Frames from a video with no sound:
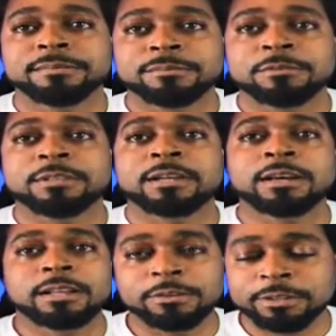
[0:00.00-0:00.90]
With the
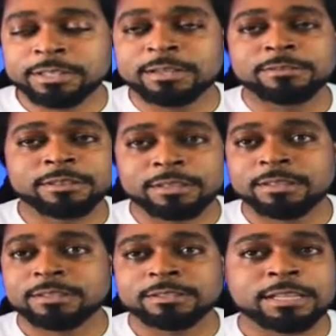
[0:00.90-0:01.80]
coloring and
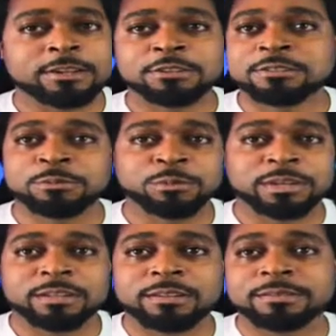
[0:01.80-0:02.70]
everything. It looks
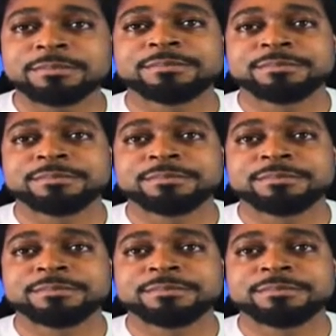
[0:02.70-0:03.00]
real.